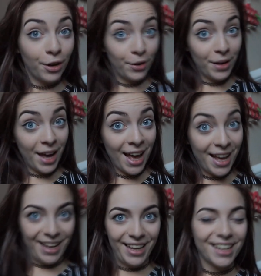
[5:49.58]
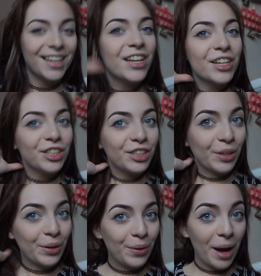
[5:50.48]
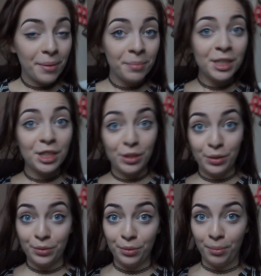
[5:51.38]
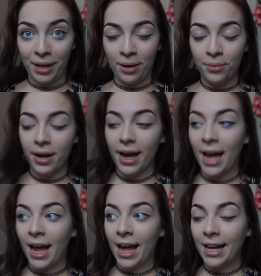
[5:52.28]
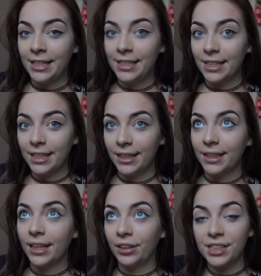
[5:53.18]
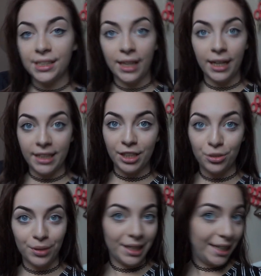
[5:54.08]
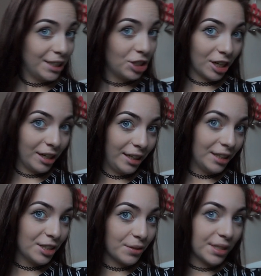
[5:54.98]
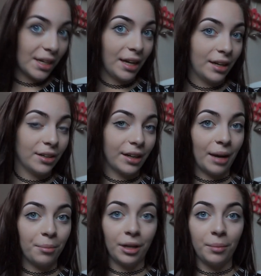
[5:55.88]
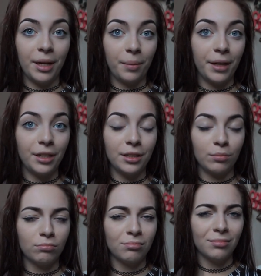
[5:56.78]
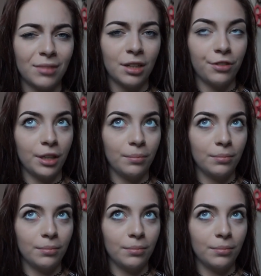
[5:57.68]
Okay, so I'm in my student room now and there's still like natural light shining in. So I was like, okay, I'm gonna make a